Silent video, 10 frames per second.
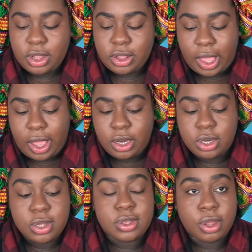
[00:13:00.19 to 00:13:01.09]
that
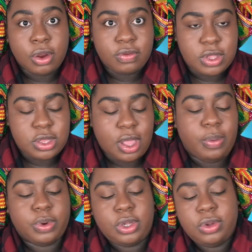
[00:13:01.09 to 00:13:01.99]
deserve these
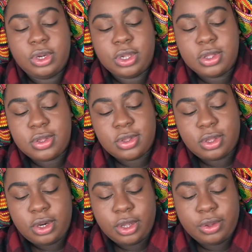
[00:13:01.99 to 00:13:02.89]
opportunities,
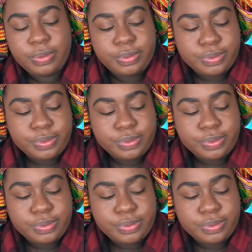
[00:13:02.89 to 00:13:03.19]
you know?